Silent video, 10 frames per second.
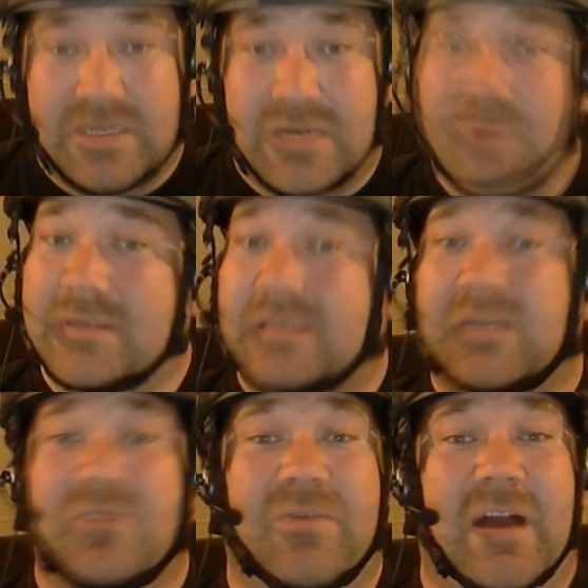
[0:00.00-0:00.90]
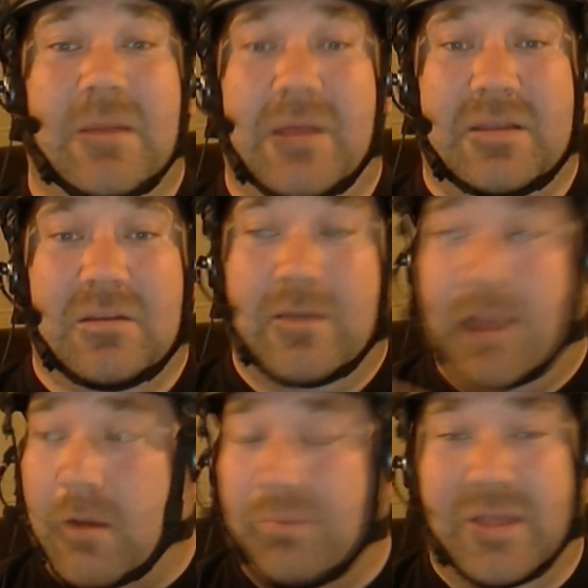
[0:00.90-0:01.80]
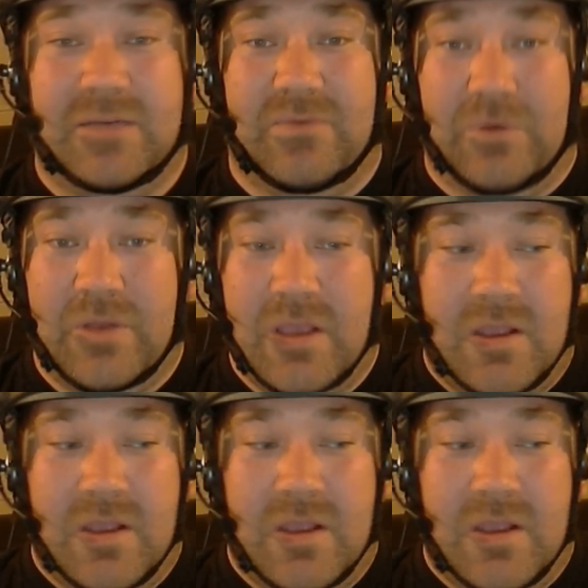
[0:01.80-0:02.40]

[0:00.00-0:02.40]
and you can still find them out there. They are plentiful.